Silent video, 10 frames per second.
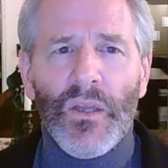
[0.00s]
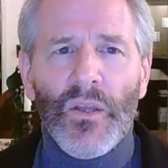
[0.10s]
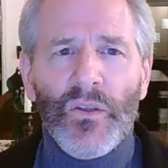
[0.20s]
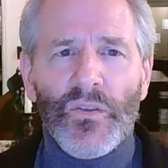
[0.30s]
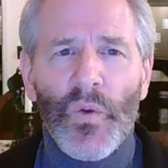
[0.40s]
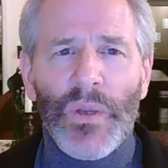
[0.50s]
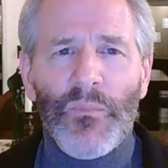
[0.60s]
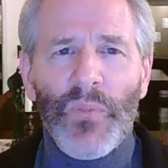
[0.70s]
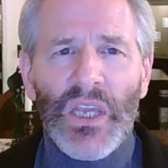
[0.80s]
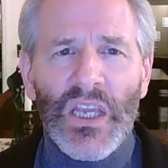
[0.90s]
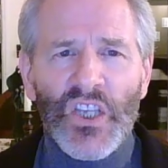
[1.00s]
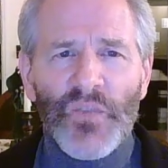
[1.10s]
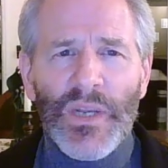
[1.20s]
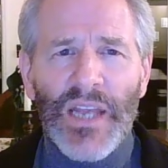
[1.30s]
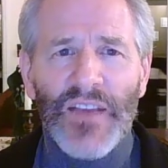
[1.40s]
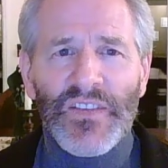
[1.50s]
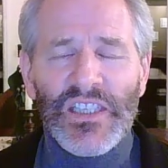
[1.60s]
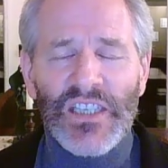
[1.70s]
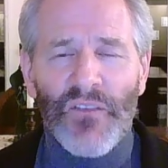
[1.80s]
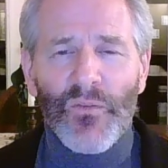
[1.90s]
So impingement has
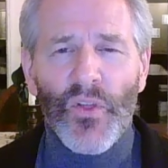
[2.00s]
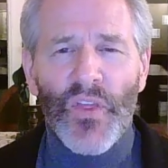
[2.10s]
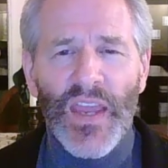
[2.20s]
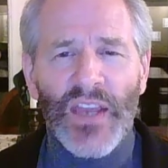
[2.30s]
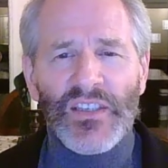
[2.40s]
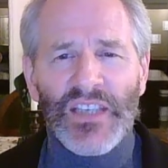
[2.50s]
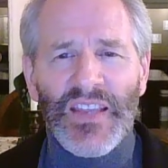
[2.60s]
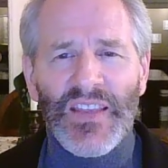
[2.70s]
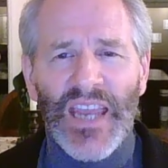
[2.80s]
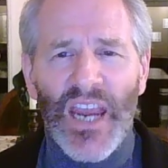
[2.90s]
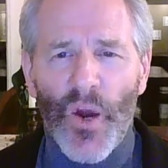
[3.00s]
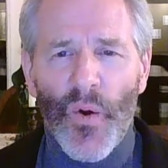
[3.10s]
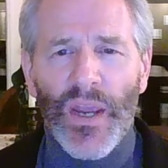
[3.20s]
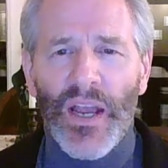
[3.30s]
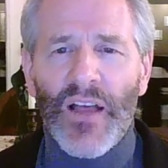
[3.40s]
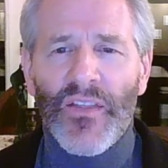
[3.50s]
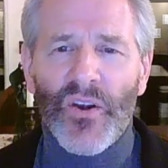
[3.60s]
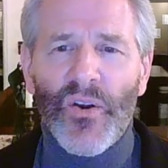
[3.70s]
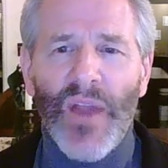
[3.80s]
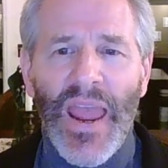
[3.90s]
several things in the area that
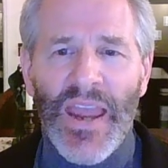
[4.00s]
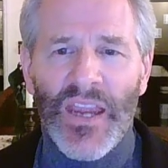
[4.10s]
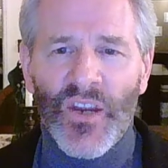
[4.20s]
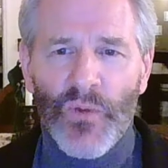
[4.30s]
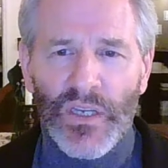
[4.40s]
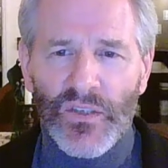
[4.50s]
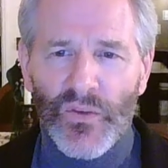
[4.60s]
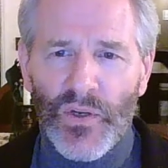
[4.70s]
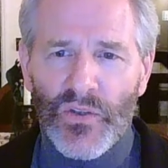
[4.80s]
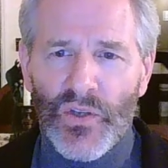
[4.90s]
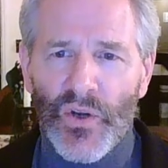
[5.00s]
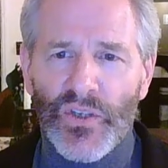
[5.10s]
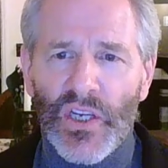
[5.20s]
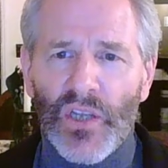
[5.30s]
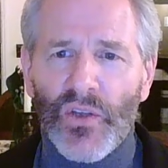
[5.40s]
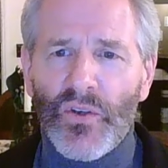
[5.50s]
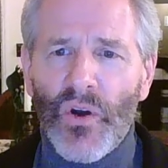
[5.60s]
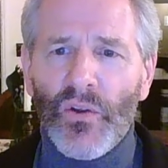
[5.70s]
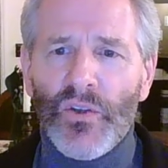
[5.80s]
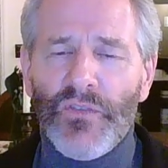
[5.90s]
are angry. So here's the articular
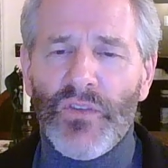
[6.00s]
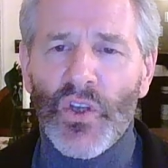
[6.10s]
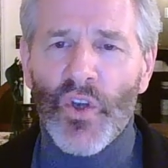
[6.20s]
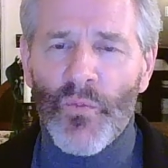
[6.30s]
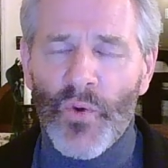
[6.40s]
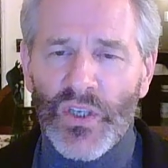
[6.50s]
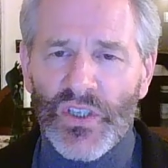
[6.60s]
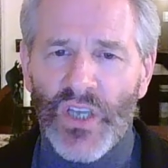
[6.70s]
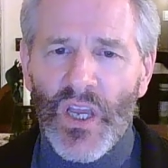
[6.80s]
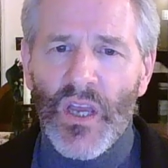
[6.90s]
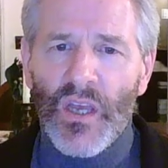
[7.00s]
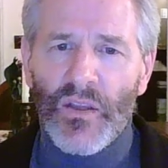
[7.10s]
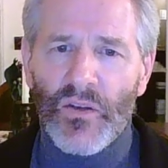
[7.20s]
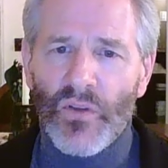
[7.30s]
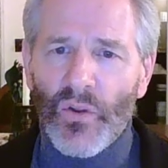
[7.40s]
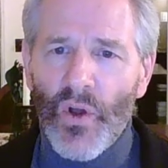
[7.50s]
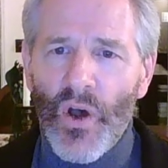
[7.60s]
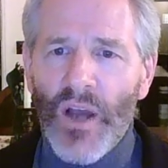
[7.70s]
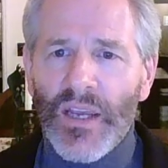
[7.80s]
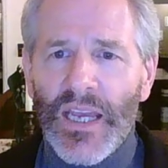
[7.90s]
cartilage of the humerus. There's the
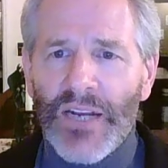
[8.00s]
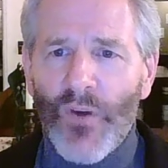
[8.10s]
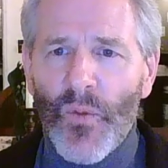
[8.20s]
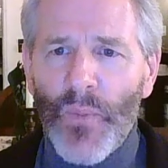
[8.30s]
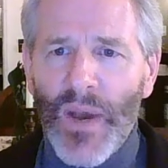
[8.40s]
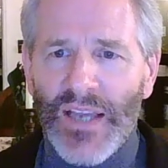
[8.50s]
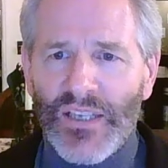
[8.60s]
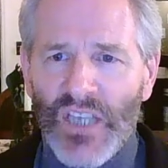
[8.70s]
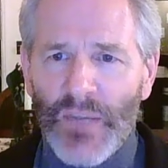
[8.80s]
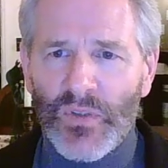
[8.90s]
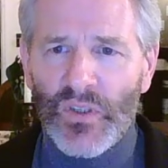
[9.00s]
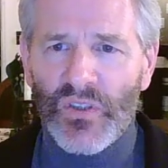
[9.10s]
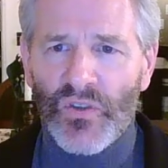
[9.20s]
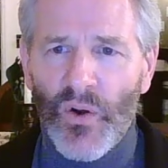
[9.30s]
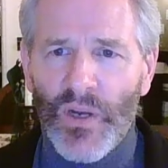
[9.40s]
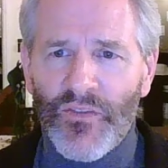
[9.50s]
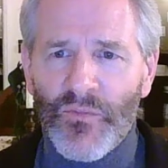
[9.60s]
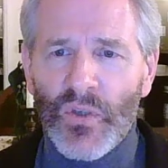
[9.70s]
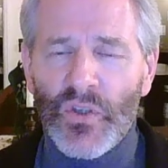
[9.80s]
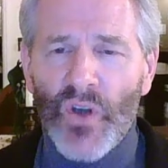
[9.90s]
long head of our biceps, starting from
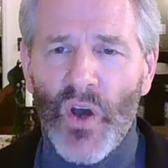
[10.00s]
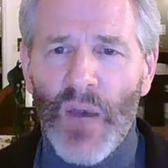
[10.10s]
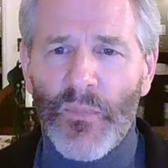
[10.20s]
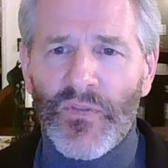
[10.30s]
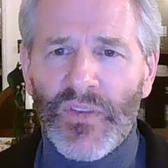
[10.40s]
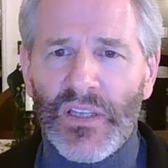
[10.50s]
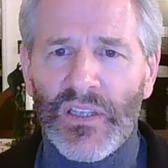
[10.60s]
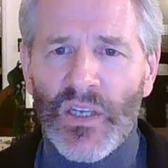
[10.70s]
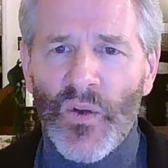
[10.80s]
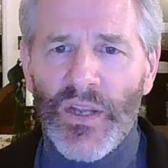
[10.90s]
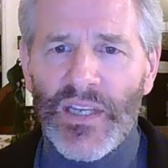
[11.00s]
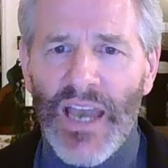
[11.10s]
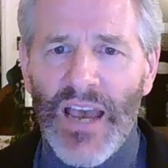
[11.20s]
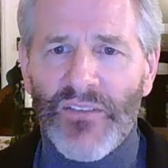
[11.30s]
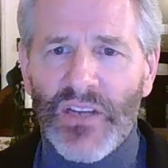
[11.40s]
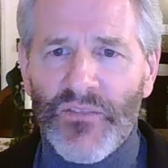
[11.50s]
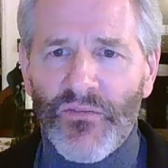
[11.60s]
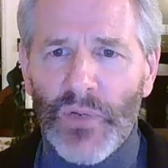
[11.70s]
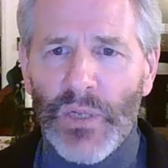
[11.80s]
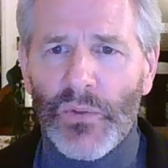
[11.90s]
the top of the glenoid cavity,
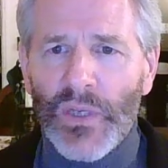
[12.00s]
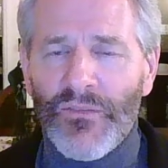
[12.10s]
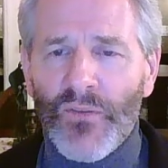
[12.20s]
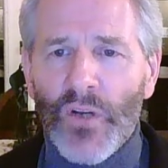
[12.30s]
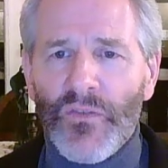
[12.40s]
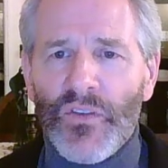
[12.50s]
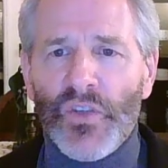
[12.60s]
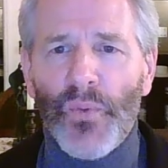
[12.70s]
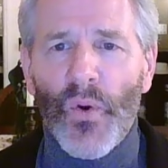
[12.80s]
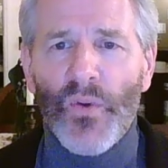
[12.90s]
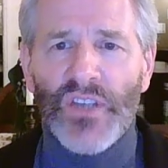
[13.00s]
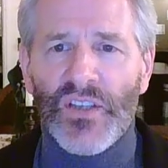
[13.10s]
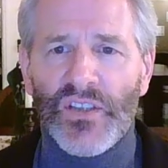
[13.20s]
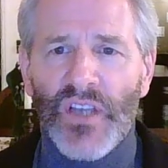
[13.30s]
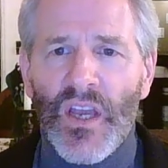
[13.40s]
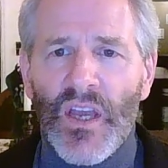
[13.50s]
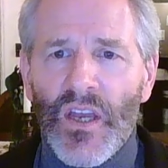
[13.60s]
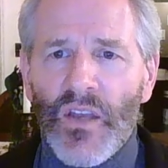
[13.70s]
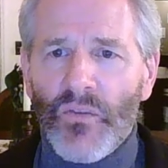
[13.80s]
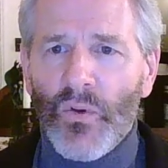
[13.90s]
frequently involved in this process.
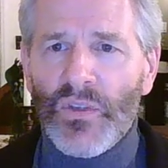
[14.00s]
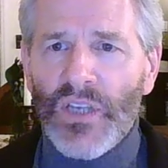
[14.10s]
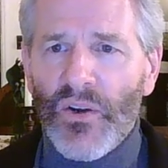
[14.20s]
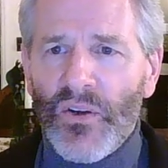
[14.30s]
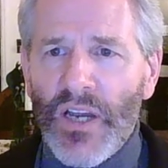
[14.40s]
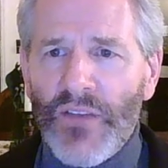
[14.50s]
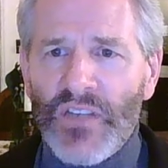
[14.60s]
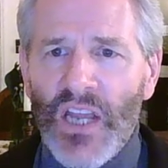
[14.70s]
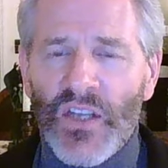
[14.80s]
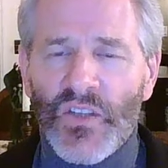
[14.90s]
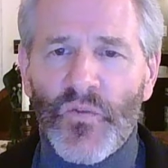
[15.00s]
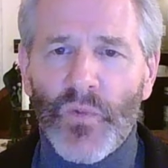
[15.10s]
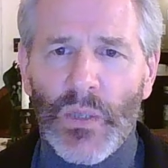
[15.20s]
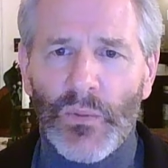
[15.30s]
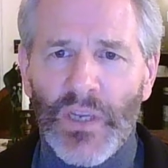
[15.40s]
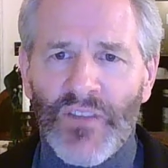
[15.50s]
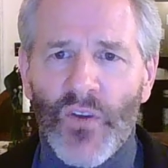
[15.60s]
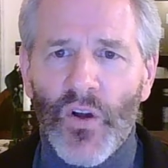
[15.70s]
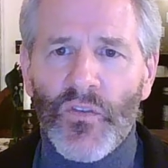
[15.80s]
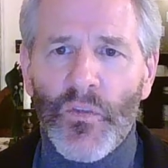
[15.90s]
The rotator cuff tendons frequently
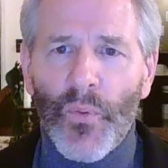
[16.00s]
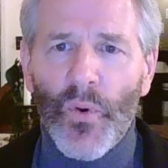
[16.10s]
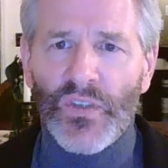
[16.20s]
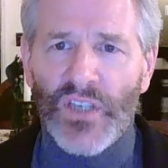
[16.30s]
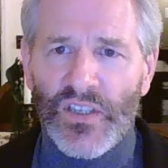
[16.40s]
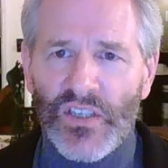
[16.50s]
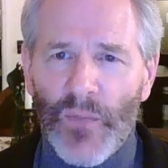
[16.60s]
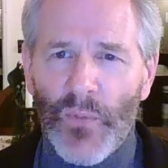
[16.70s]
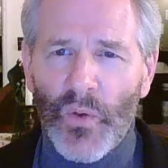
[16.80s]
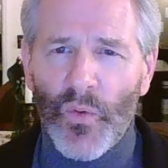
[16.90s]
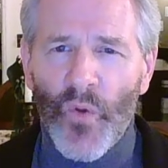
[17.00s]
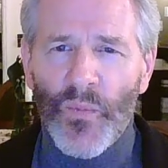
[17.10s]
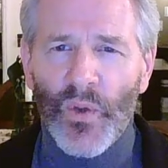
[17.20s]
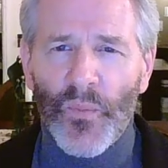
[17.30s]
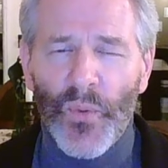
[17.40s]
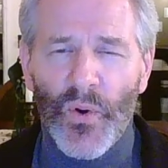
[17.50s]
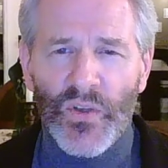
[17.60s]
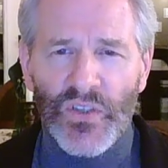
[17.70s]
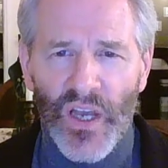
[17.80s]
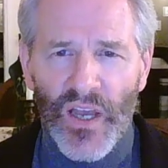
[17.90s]
involved in the process. Subacromial
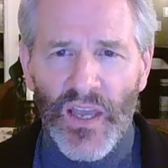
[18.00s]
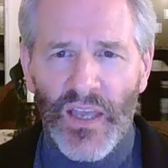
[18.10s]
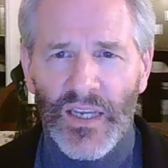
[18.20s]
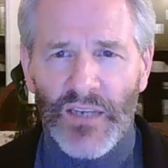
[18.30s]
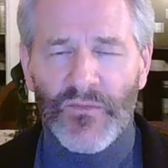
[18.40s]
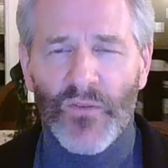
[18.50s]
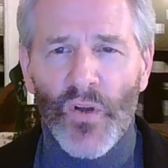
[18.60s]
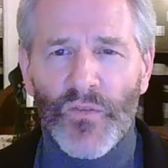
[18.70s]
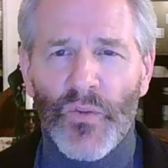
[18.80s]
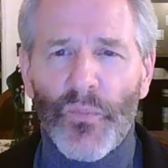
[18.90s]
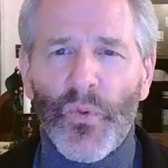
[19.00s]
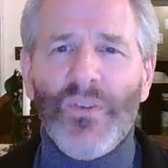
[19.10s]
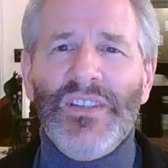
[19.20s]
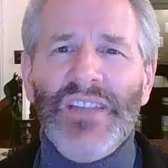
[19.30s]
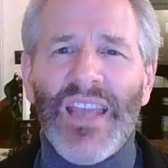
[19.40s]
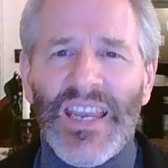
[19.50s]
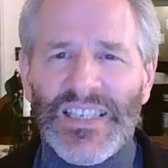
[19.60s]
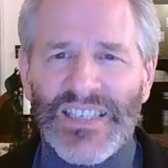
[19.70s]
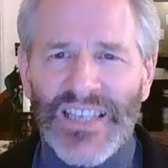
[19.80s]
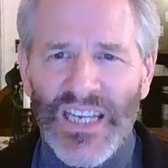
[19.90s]
bursae involved in the process.
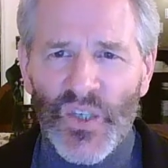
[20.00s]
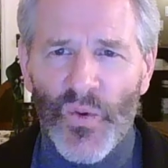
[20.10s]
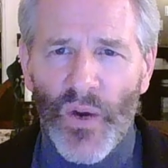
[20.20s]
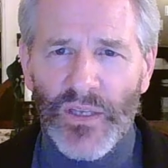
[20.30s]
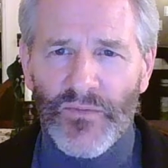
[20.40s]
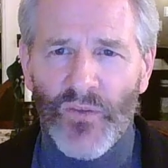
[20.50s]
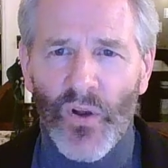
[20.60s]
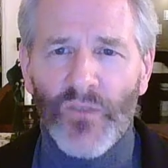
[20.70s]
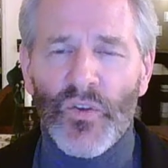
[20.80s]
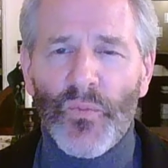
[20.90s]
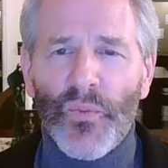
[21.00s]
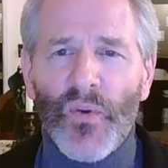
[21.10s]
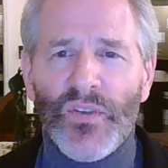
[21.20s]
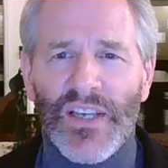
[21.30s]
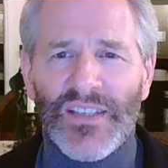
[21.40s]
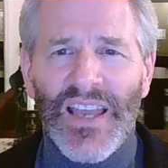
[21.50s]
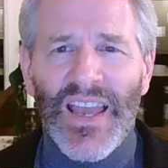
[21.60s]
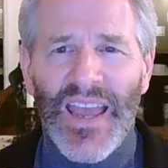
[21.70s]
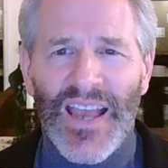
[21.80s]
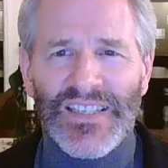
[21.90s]
AC joint involved in the process
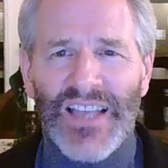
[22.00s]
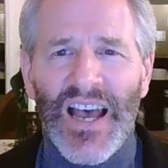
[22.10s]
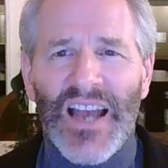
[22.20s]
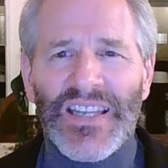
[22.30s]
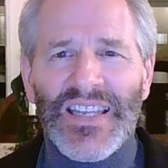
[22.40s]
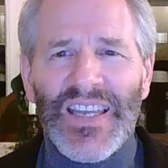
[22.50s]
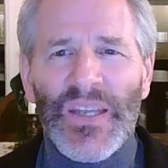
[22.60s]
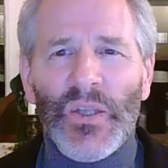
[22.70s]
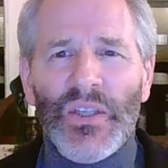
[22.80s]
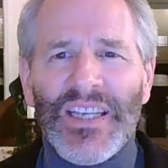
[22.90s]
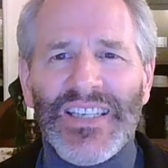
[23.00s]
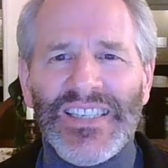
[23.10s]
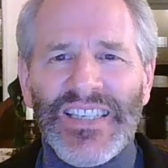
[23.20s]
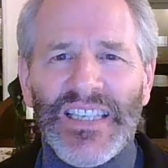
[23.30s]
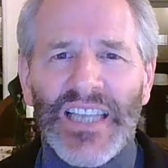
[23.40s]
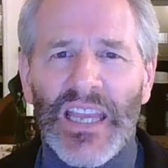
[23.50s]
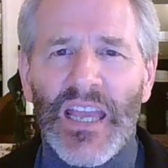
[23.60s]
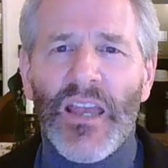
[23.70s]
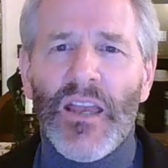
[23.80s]
as the unyielding ceiling.